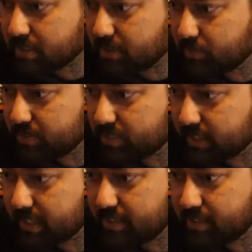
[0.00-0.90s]
Wars
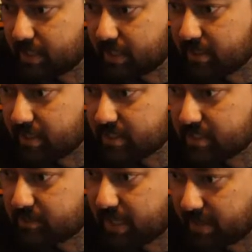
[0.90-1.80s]
Legion, and then
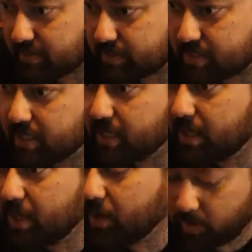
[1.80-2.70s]
some Heresy.
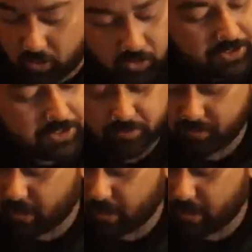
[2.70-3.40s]
Awesome.